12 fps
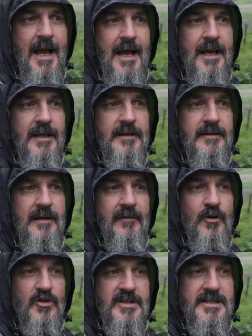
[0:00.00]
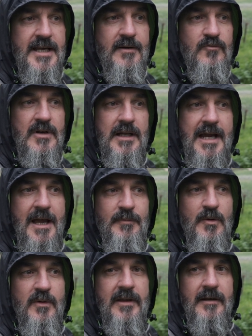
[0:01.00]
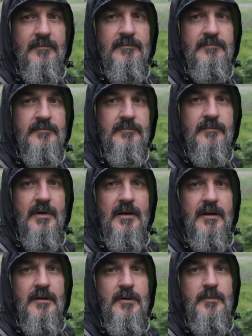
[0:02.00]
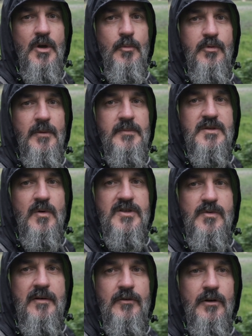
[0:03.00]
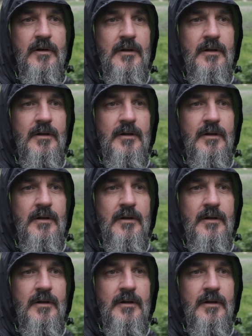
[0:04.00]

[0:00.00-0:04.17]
and I've got to say I'm really happy with it. No problems whatsoever.